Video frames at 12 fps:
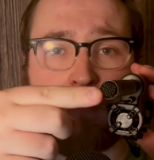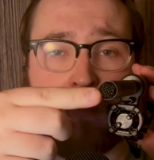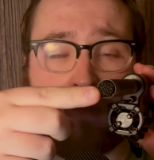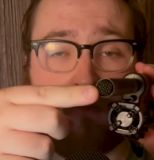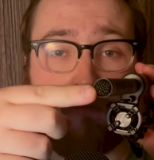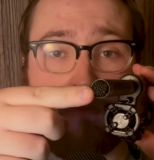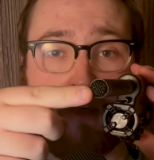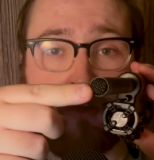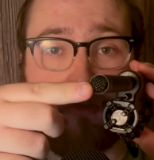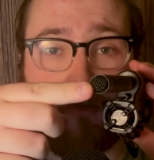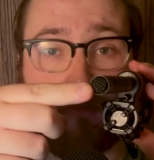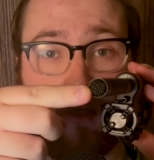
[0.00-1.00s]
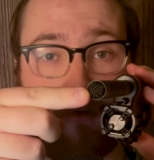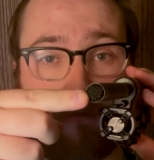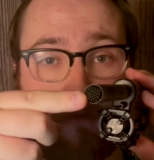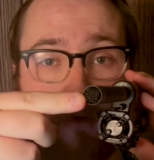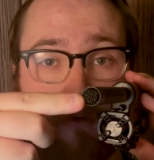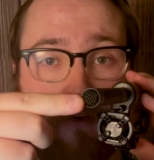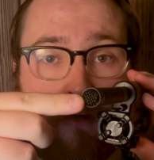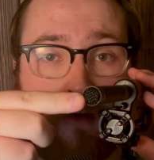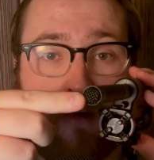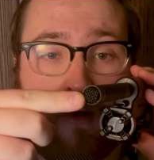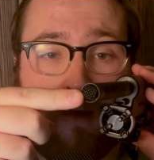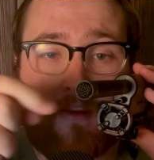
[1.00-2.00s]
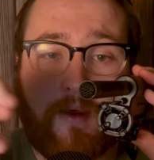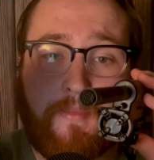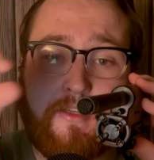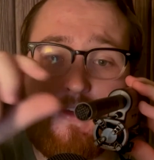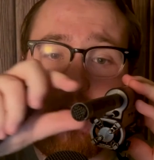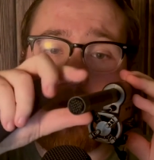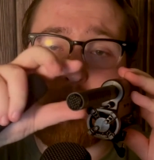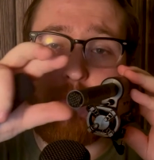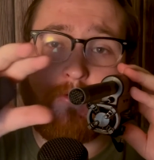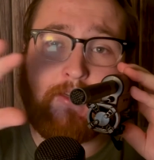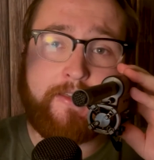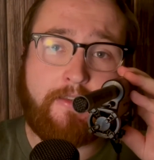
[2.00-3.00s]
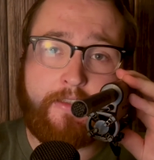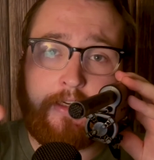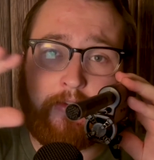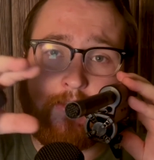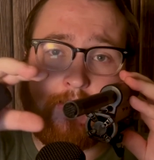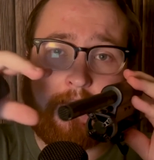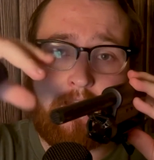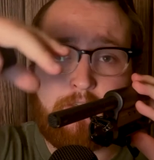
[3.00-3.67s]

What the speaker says: a directional microphone. That means that it won't necessarily catch